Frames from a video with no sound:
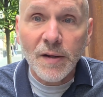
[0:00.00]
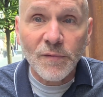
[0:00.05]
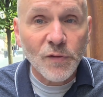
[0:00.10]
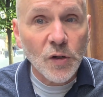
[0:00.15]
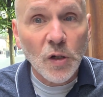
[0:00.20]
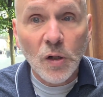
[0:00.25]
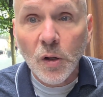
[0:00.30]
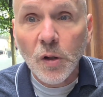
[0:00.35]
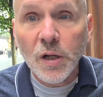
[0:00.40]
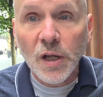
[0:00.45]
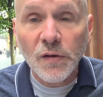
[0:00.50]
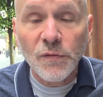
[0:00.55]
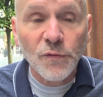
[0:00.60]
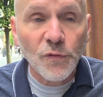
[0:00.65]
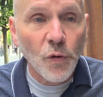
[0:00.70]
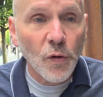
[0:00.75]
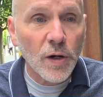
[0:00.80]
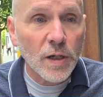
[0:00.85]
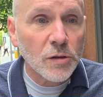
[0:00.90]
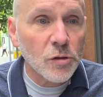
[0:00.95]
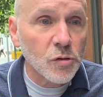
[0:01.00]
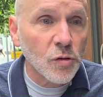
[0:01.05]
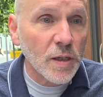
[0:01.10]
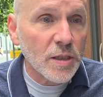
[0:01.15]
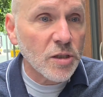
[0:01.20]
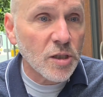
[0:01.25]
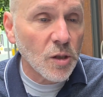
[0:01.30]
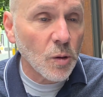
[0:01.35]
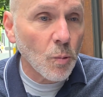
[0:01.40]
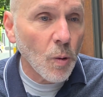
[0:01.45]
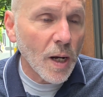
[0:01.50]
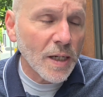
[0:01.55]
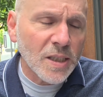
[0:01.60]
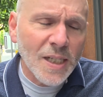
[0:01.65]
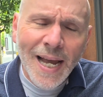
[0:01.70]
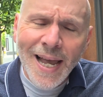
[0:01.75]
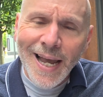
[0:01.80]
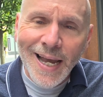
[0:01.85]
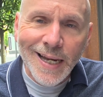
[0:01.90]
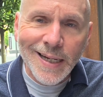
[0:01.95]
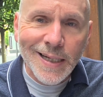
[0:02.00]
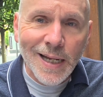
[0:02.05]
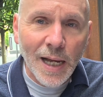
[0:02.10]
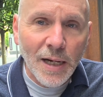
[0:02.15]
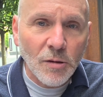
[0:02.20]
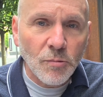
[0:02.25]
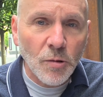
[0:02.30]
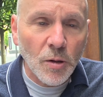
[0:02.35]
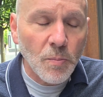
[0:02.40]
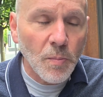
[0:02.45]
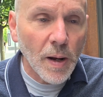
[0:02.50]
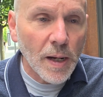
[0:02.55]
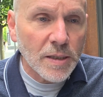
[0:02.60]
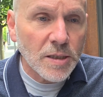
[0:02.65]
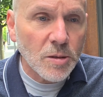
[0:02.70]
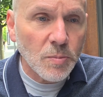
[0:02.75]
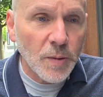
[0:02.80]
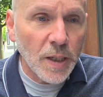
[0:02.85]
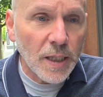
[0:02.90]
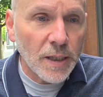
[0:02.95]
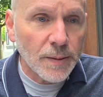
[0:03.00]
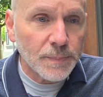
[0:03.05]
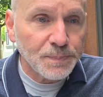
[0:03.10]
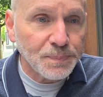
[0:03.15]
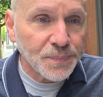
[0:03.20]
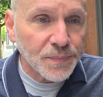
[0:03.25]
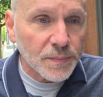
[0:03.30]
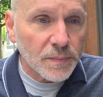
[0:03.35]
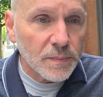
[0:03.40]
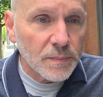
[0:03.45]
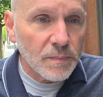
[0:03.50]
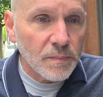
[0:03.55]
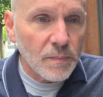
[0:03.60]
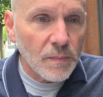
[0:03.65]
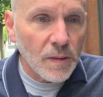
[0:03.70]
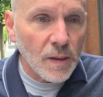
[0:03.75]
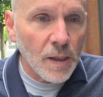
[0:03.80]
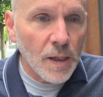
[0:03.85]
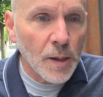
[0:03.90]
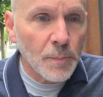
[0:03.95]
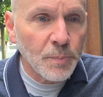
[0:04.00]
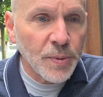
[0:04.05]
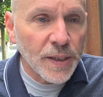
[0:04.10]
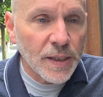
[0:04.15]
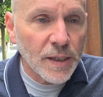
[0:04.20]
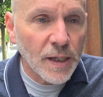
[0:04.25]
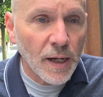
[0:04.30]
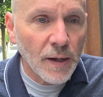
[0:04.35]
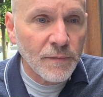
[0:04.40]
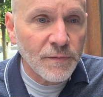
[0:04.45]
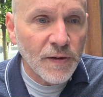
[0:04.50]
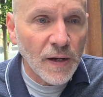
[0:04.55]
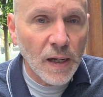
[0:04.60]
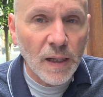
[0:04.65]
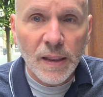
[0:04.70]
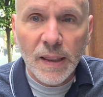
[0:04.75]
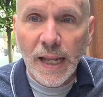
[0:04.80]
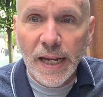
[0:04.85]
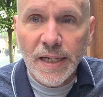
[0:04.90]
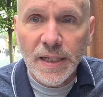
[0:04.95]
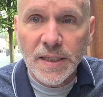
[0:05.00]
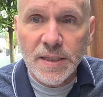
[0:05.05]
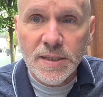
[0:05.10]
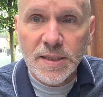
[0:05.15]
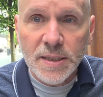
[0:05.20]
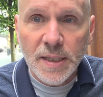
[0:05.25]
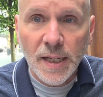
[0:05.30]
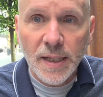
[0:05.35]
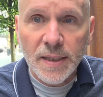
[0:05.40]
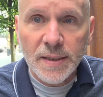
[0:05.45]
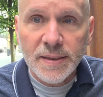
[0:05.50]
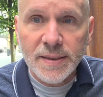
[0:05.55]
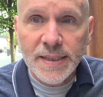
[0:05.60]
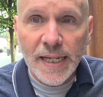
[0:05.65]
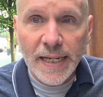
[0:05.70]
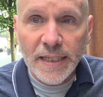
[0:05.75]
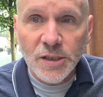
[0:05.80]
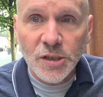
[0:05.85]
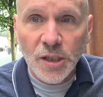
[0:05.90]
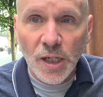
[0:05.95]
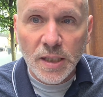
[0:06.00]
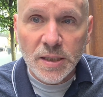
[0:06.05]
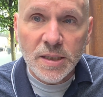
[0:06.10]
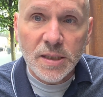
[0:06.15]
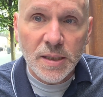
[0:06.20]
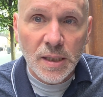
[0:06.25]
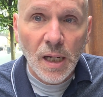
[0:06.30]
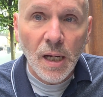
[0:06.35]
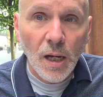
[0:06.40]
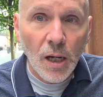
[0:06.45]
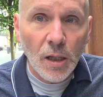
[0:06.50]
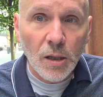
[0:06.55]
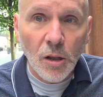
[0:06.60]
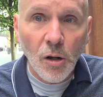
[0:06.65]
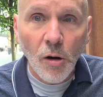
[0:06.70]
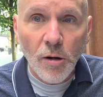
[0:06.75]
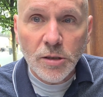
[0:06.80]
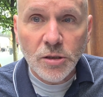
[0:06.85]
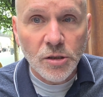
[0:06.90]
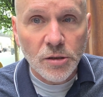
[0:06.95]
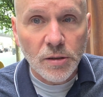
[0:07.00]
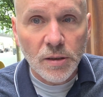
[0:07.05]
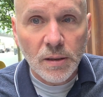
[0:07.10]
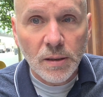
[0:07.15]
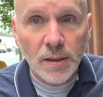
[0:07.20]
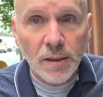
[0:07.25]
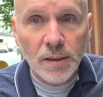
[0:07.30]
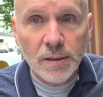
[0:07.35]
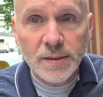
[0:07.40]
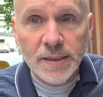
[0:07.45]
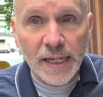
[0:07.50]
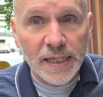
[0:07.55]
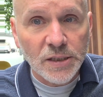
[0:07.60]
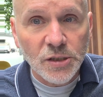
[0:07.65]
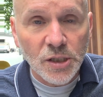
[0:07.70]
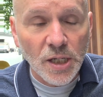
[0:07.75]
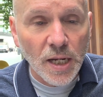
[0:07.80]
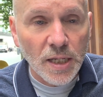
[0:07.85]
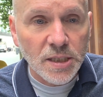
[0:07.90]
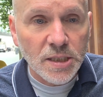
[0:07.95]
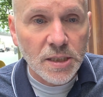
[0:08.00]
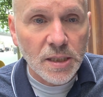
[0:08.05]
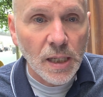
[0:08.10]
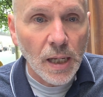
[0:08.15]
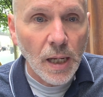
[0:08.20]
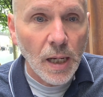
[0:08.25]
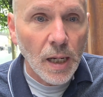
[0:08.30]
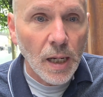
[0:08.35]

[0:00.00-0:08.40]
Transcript: If you're looking for a dressier watch, it kind of reminds me a bit of a lady's Datejust, a larger Datejust.